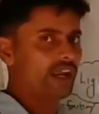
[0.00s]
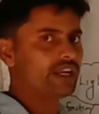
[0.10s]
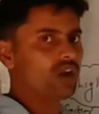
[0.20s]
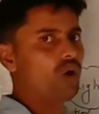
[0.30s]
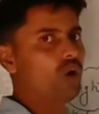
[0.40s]

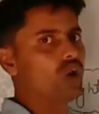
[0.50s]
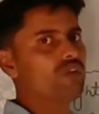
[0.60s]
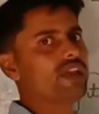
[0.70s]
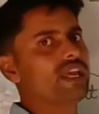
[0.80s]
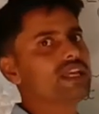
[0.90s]
It
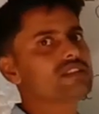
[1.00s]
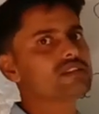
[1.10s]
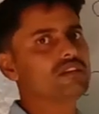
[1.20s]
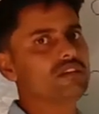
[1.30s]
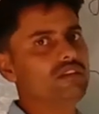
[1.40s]

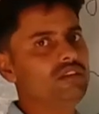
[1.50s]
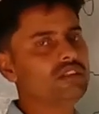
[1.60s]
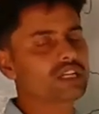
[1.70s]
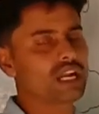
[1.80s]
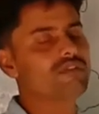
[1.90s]
always
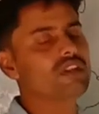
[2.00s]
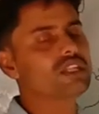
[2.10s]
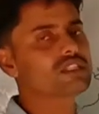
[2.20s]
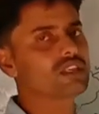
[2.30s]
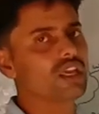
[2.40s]

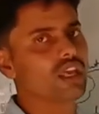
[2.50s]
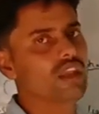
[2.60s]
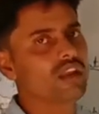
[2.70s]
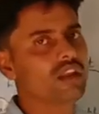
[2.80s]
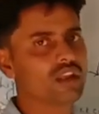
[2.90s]
travels
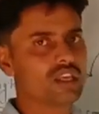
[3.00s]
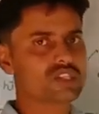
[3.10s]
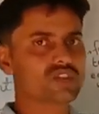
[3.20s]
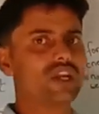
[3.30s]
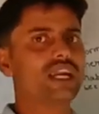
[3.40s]
in
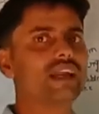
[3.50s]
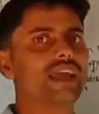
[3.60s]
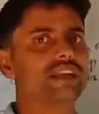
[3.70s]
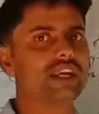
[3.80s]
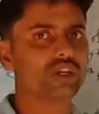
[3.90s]
straight
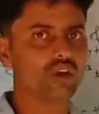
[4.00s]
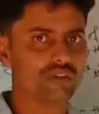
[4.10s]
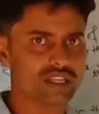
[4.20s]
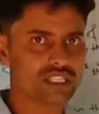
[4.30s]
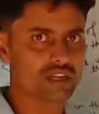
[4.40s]
line. It
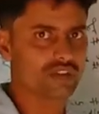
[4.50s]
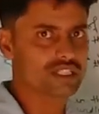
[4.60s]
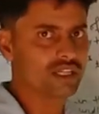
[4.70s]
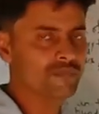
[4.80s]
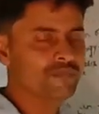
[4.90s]
always
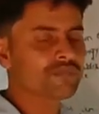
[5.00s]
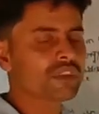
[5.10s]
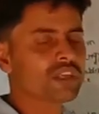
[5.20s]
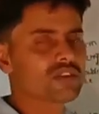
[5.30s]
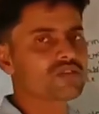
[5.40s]
travels in
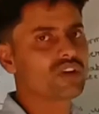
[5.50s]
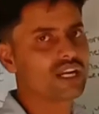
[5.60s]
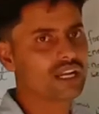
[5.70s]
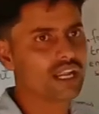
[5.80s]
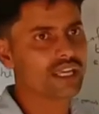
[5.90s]

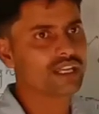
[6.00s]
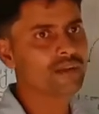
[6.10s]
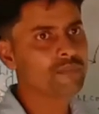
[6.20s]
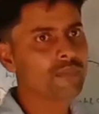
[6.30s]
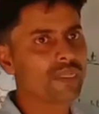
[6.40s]
straight
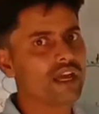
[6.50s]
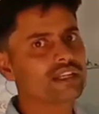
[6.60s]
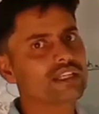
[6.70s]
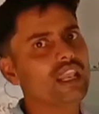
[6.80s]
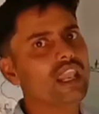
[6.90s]
line
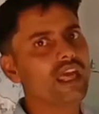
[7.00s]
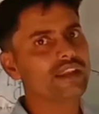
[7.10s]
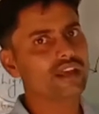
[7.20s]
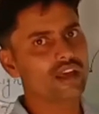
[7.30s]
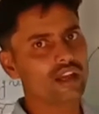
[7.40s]
until
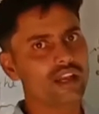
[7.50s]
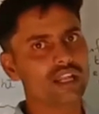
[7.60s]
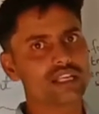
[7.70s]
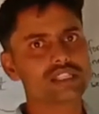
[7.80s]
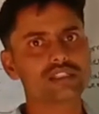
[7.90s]
and
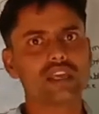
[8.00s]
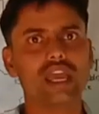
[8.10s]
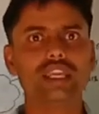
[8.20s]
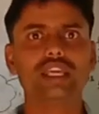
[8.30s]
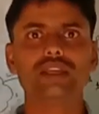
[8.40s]
unless
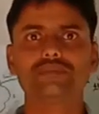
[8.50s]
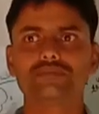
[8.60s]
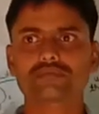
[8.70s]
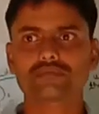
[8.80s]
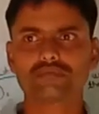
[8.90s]

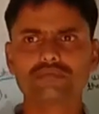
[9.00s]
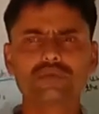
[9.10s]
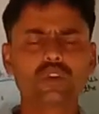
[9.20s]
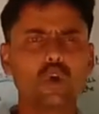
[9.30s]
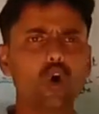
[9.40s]
any
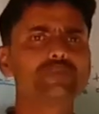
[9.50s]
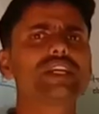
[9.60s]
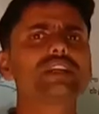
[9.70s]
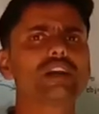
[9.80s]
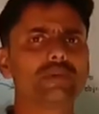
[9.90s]

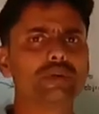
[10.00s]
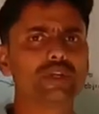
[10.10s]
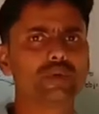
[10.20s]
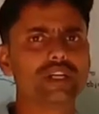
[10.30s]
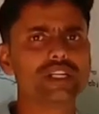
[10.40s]
object come
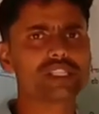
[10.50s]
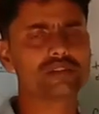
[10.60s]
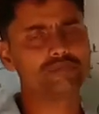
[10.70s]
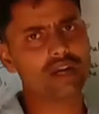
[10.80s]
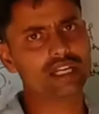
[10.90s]
into
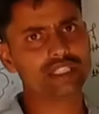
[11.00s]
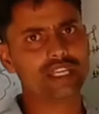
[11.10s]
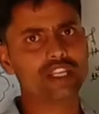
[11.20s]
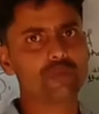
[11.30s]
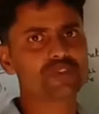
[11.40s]
its path,
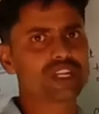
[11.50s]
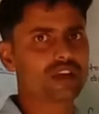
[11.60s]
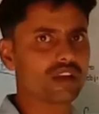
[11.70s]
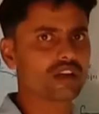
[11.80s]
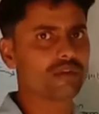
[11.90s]
any
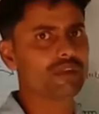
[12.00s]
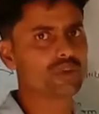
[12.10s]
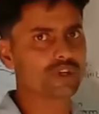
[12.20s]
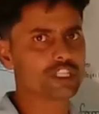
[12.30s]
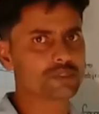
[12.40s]
obstacle come
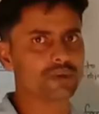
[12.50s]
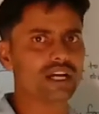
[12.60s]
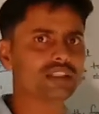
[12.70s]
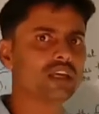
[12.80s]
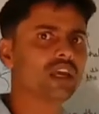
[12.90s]
into its
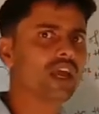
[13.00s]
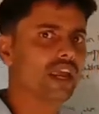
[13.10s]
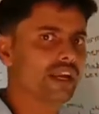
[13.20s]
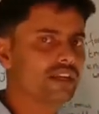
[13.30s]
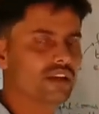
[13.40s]
path,
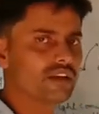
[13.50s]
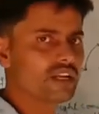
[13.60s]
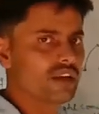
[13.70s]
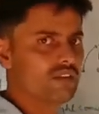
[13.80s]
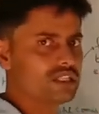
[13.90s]
it
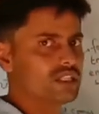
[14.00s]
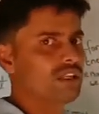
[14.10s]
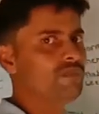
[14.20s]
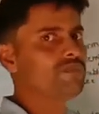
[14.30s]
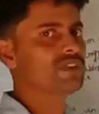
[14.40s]
travels
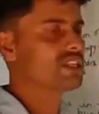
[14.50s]
in